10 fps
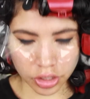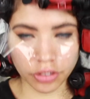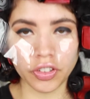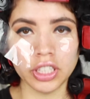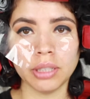
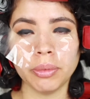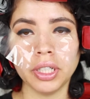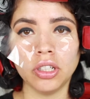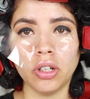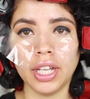So first I'm
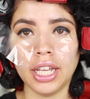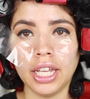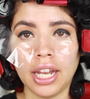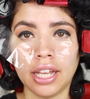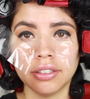going to go
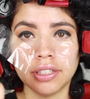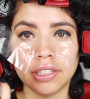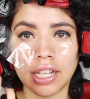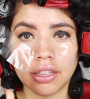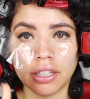ahead and
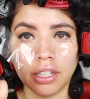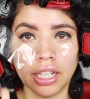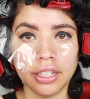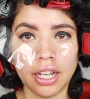set the lid